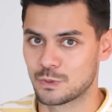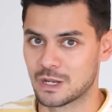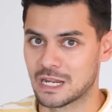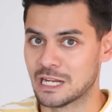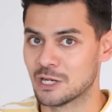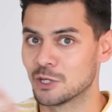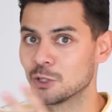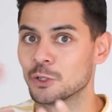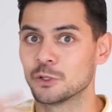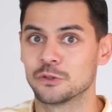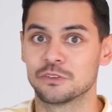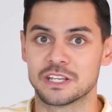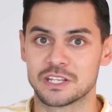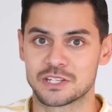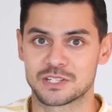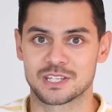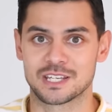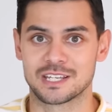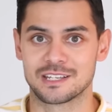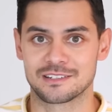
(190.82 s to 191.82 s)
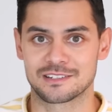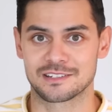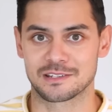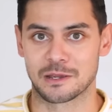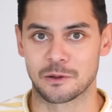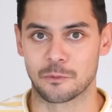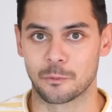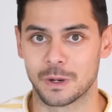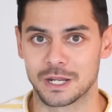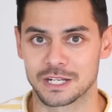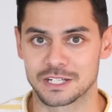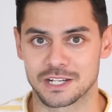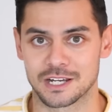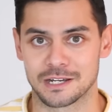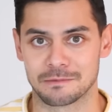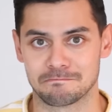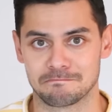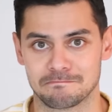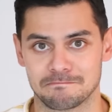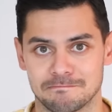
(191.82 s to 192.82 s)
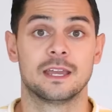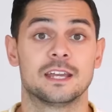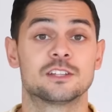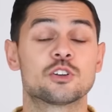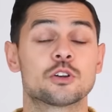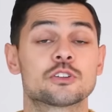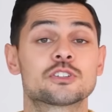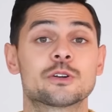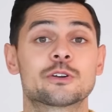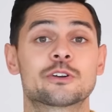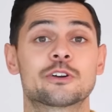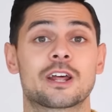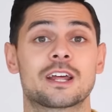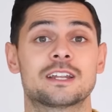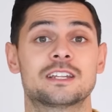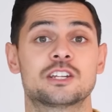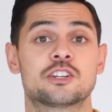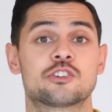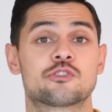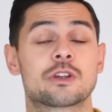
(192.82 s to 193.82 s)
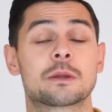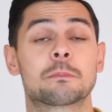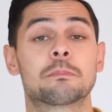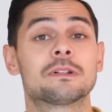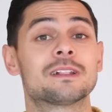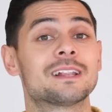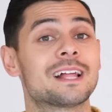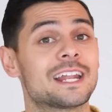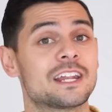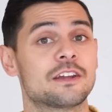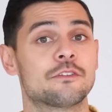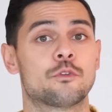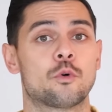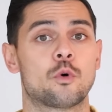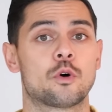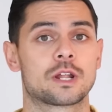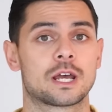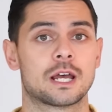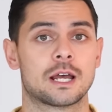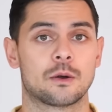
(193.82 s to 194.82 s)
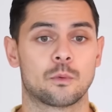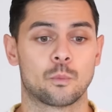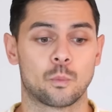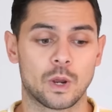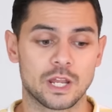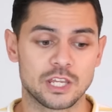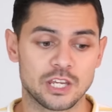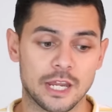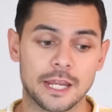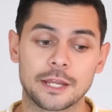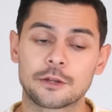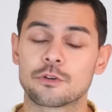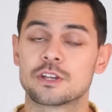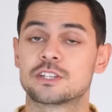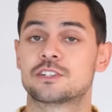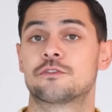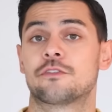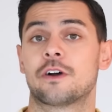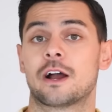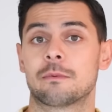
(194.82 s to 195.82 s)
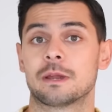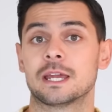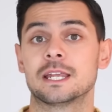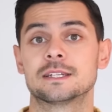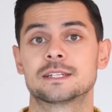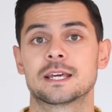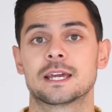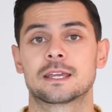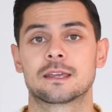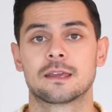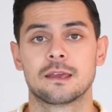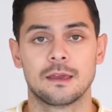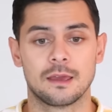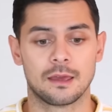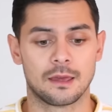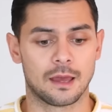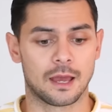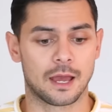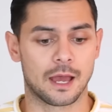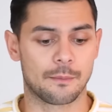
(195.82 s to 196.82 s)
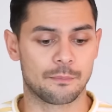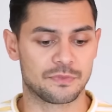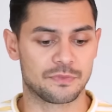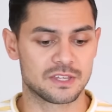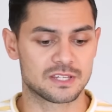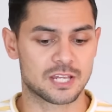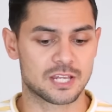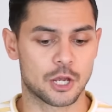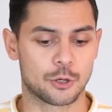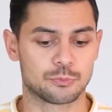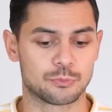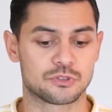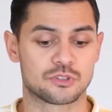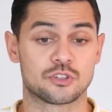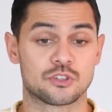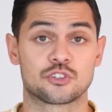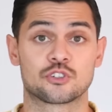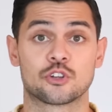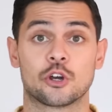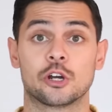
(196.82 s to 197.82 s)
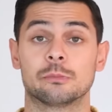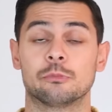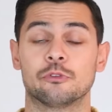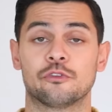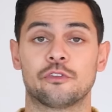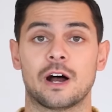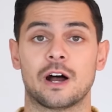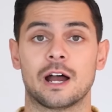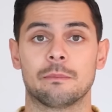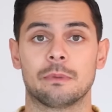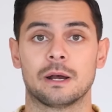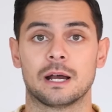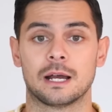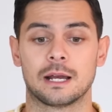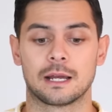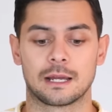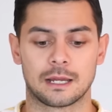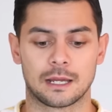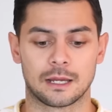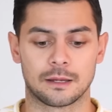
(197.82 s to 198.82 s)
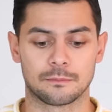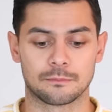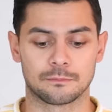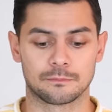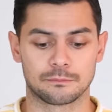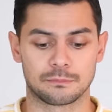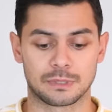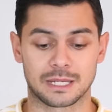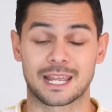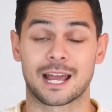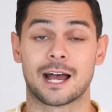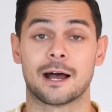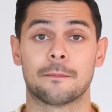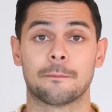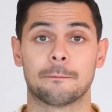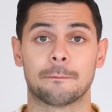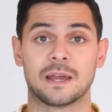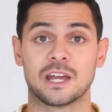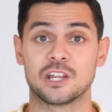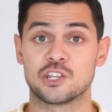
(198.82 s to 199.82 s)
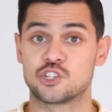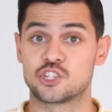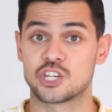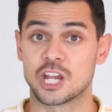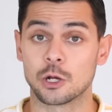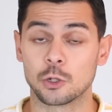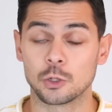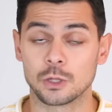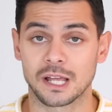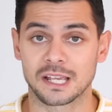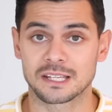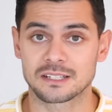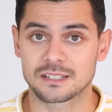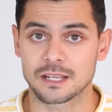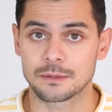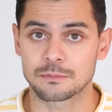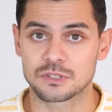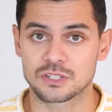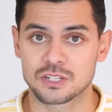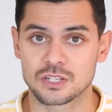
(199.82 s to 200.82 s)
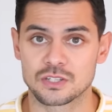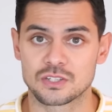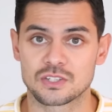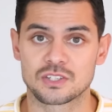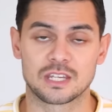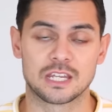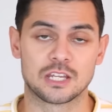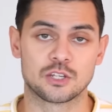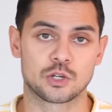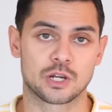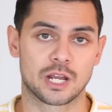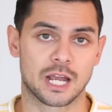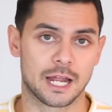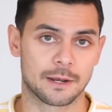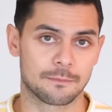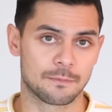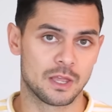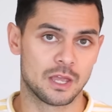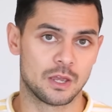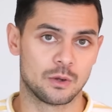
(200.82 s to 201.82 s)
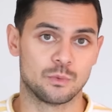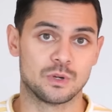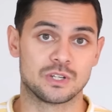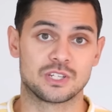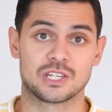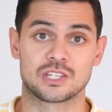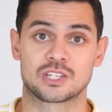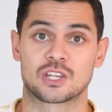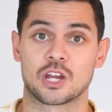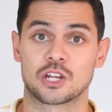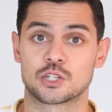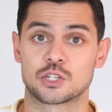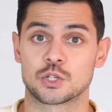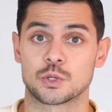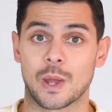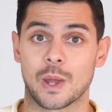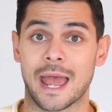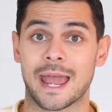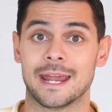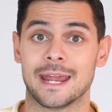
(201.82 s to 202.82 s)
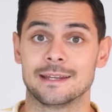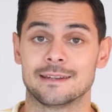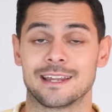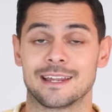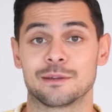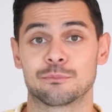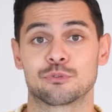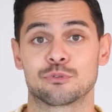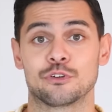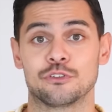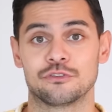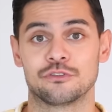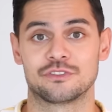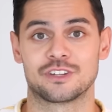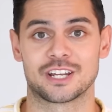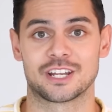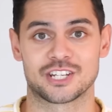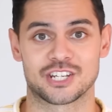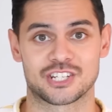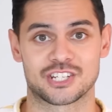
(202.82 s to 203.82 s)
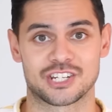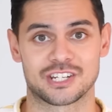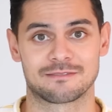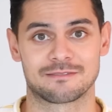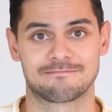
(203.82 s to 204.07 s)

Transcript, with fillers: eat all these things at one time. It's also a good idea to drink plenty of water when you increase your fiber intake. This helps the soluble fiber become a gel-like substance in your gut, which is going to aid and improve digestion.